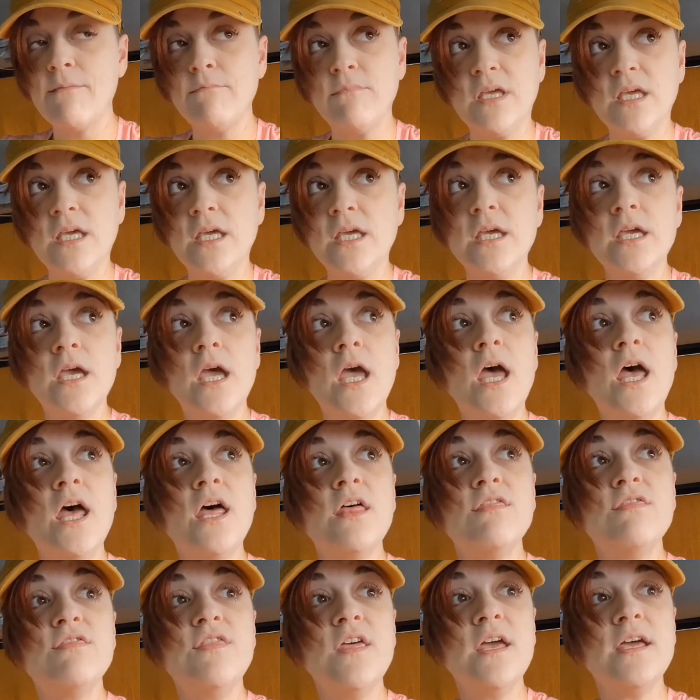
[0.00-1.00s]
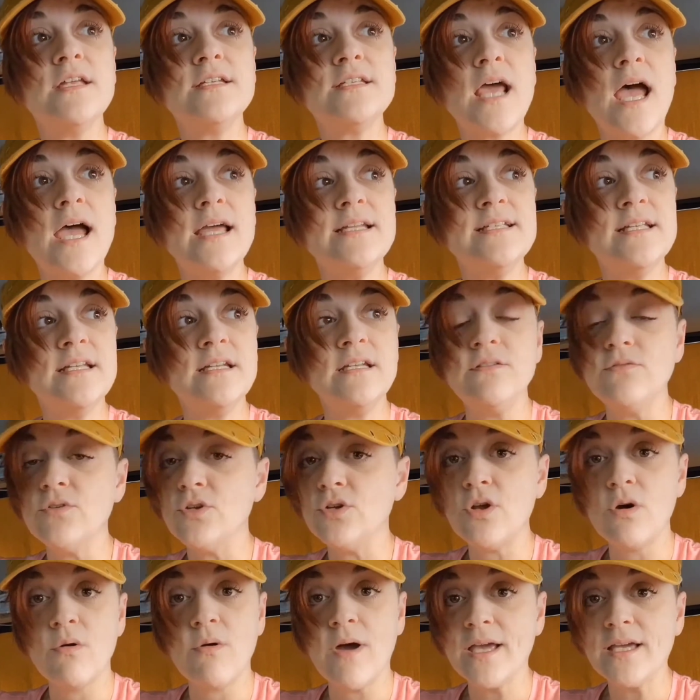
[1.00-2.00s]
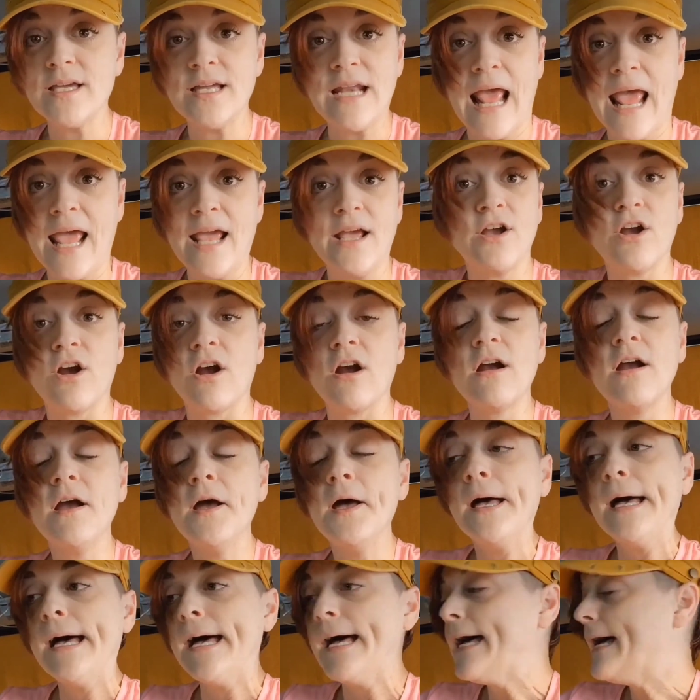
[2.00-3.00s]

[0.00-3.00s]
at me that I didn't even know I could anger.